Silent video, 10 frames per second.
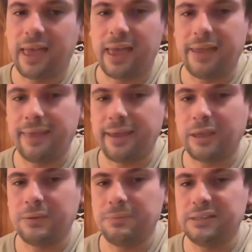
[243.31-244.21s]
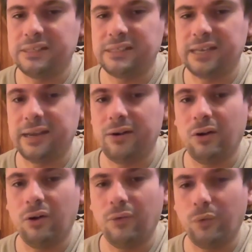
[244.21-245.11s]
And that could be seen
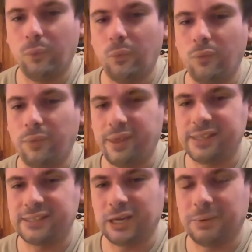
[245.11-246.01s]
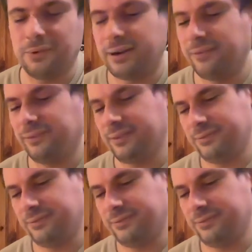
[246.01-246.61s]
on all this time around.